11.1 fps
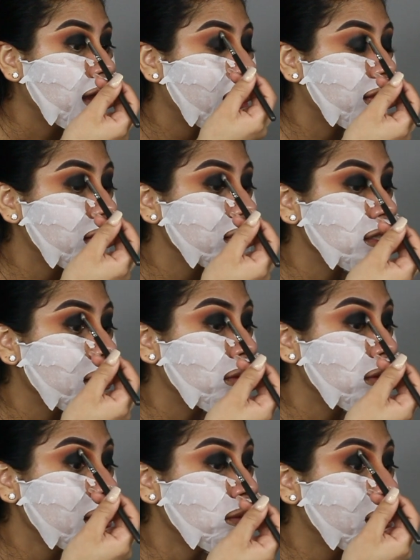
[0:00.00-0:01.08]
and then
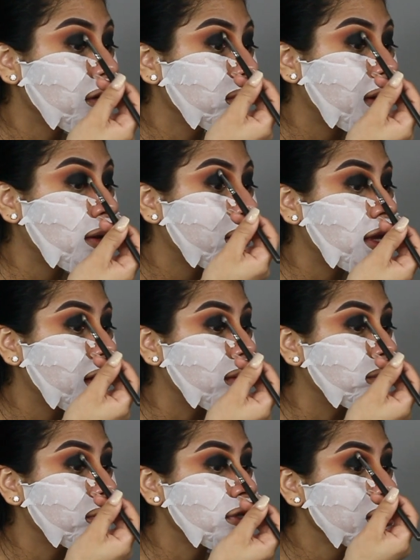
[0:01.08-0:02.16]
slowly work my way
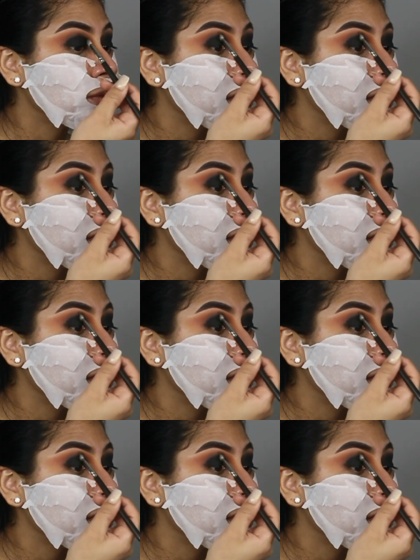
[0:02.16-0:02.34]
upwards.